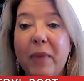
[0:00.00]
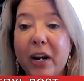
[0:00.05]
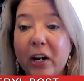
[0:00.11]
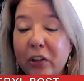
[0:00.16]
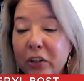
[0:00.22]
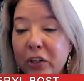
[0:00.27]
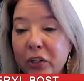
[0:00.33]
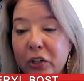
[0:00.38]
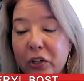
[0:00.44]

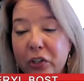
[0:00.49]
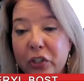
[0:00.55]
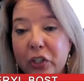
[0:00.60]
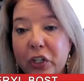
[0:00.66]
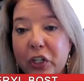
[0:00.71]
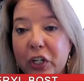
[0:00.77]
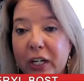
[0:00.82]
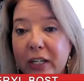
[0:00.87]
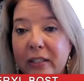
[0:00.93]

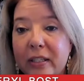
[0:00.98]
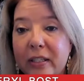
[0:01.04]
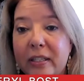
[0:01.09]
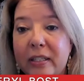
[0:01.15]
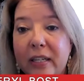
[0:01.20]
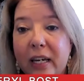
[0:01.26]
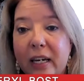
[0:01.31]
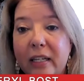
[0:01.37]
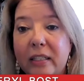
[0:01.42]
Marylanders
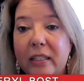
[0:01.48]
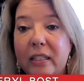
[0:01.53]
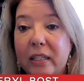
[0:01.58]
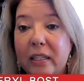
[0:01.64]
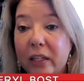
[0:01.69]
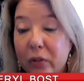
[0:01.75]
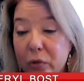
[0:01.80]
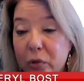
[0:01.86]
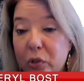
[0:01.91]
across the
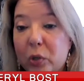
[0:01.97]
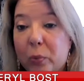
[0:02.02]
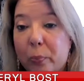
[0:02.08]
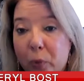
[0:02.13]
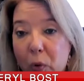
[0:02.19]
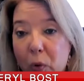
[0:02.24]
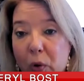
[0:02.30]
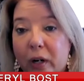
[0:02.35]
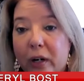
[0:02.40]
state still
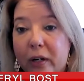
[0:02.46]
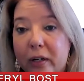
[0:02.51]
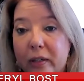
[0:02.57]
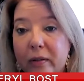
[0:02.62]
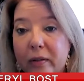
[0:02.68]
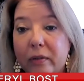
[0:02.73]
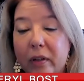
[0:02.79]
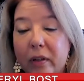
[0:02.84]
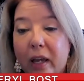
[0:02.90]

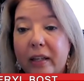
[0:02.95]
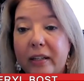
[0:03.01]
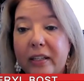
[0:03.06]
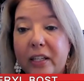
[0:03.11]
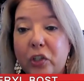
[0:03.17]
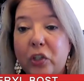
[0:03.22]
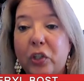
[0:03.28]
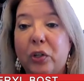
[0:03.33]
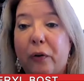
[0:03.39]
support
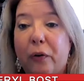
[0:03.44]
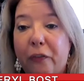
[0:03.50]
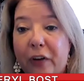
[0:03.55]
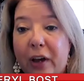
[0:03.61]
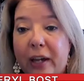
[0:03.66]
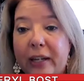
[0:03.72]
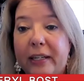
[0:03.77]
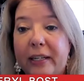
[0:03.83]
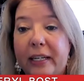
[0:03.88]

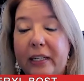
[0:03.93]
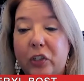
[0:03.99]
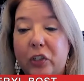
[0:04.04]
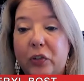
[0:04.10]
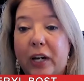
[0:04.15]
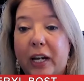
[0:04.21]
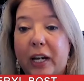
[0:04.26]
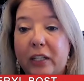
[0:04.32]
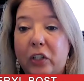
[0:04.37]
additional
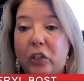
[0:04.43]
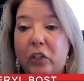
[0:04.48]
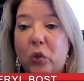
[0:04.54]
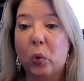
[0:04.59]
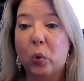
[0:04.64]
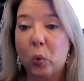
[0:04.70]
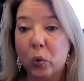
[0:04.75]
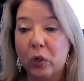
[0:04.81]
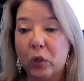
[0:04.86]
funding
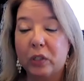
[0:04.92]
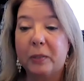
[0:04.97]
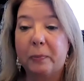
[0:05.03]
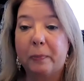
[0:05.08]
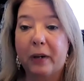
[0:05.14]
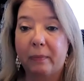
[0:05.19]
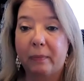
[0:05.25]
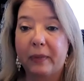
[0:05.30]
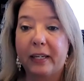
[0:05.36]
directed
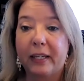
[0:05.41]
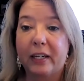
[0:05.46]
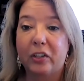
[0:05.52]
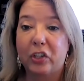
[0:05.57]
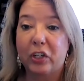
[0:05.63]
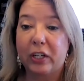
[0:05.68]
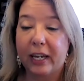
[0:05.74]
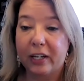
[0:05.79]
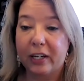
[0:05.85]
towards
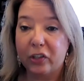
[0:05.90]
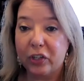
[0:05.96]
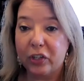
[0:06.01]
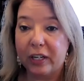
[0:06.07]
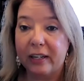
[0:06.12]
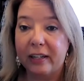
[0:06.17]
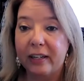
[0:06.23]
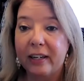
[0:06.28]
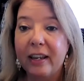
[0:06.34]
public
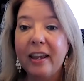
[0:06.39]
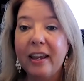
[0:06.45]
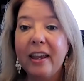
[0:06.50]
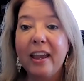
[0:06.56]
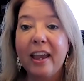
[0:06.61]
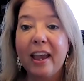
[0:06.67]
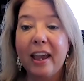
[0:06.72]
education.